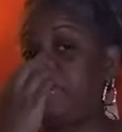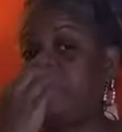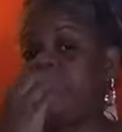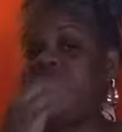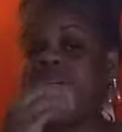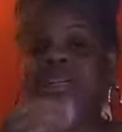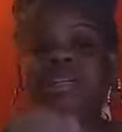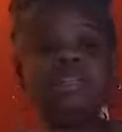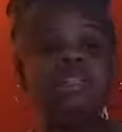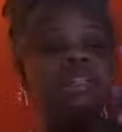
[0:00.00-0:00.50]

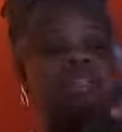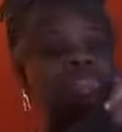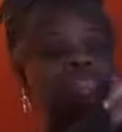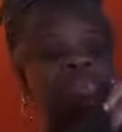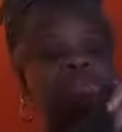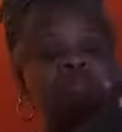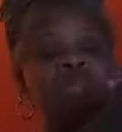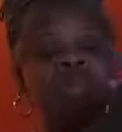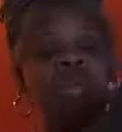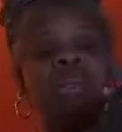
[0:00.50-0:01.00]
Yeah, I'm
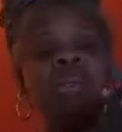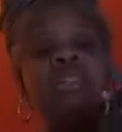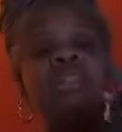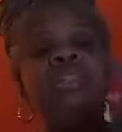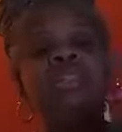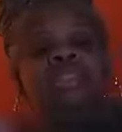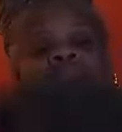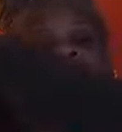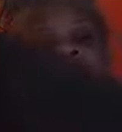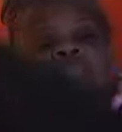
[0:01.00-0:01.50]

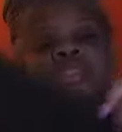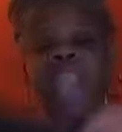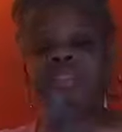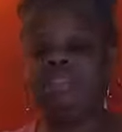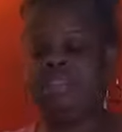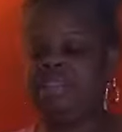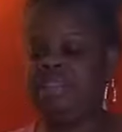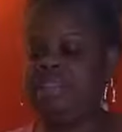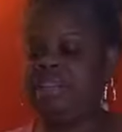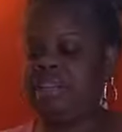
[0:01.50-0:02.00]
tired,
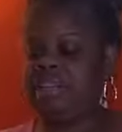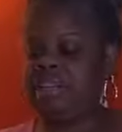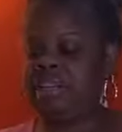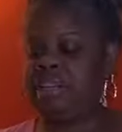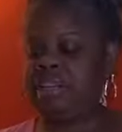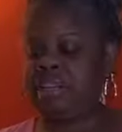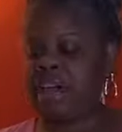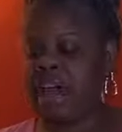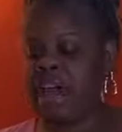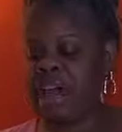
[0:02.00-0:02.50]
but
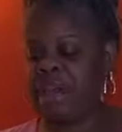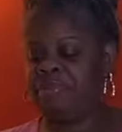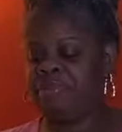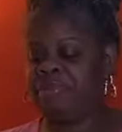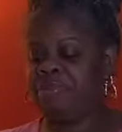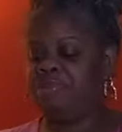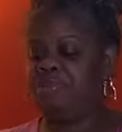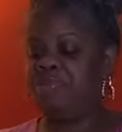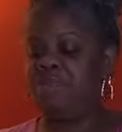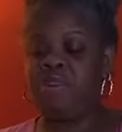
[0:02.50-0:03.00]

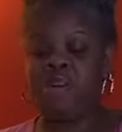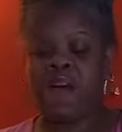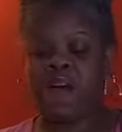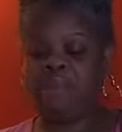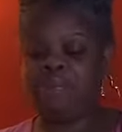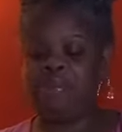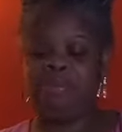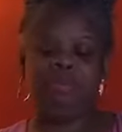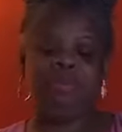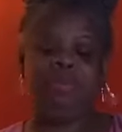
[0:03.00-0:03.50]

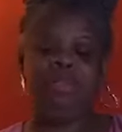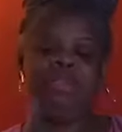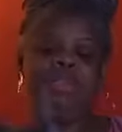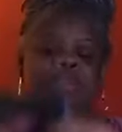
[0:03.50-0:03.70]
look, I